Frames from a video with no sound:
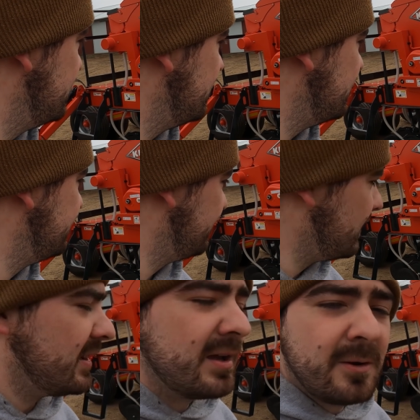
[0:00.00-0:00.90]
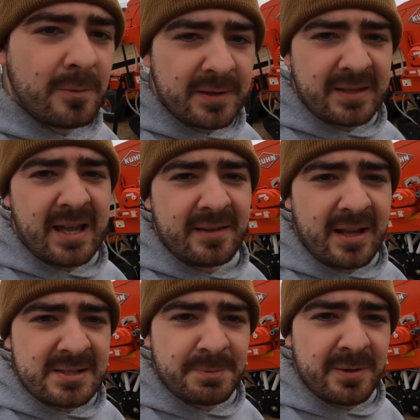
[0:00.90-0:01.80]
So with that,
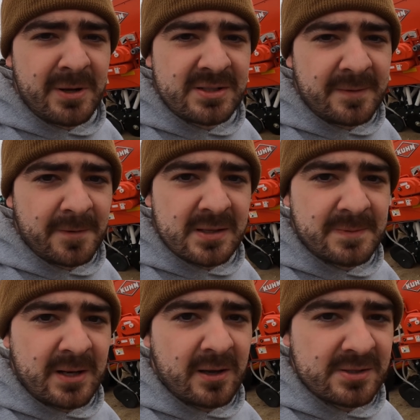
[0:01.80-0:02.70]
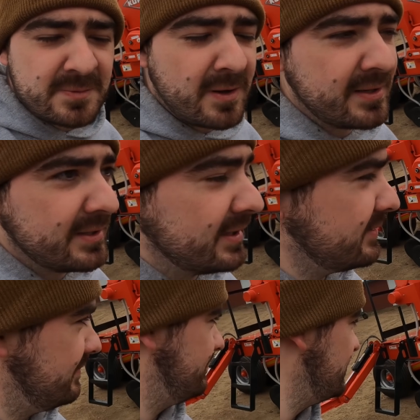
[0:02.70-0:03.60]
that's pretty much it for this video. I just wanted
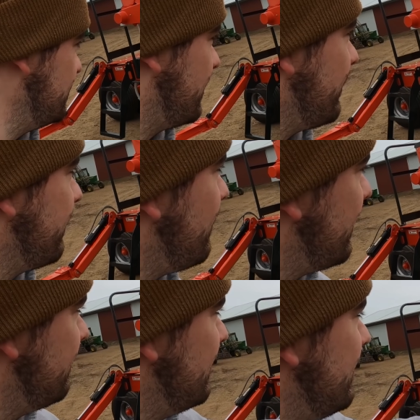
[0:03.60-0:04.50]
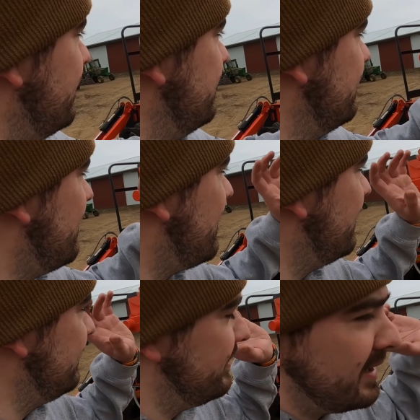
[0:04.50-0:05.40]
to do a quick walk around
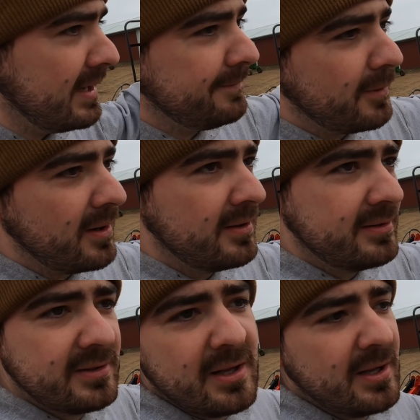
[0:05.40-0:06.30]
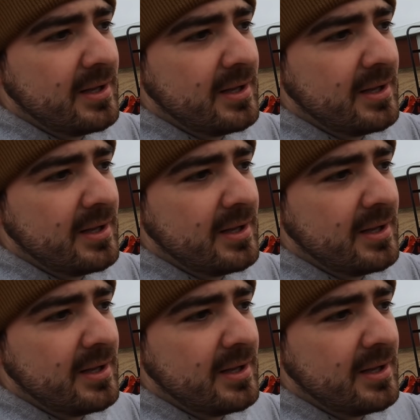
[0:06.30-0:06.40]
on the 9400.